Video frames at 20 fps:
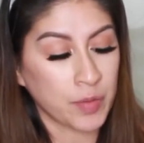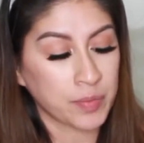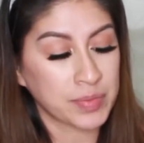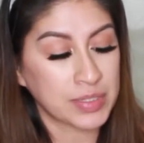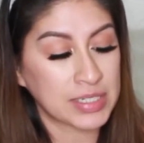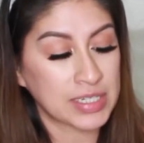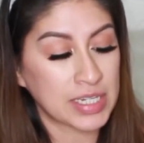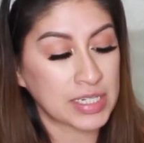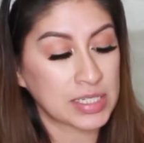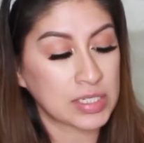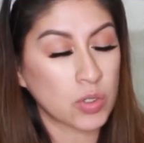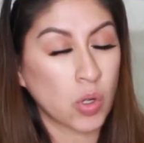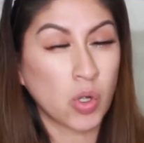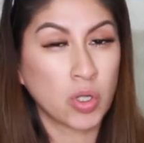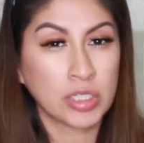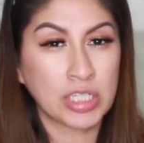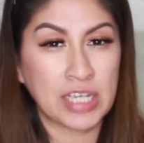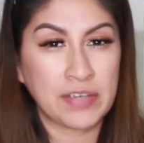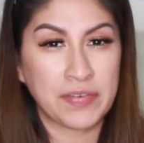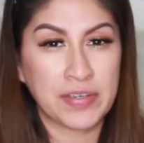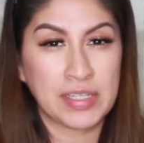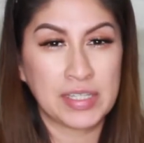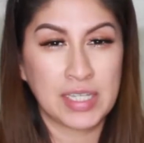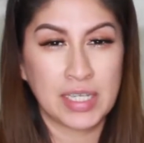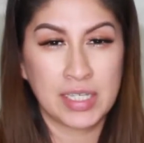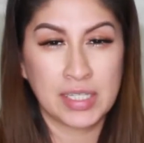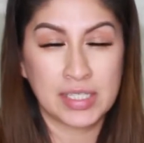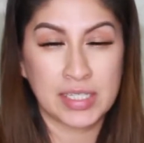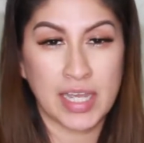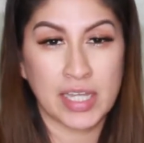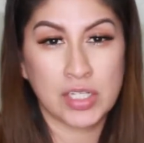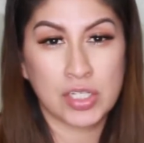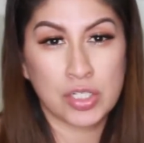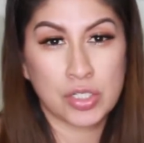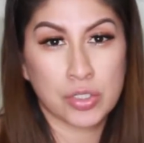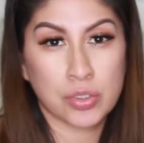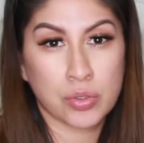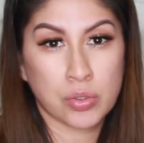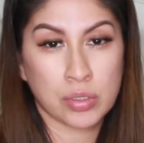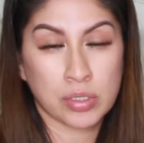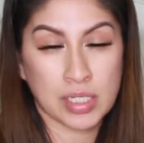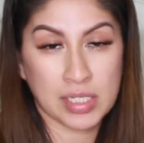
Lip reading: Since Old Navy intends to,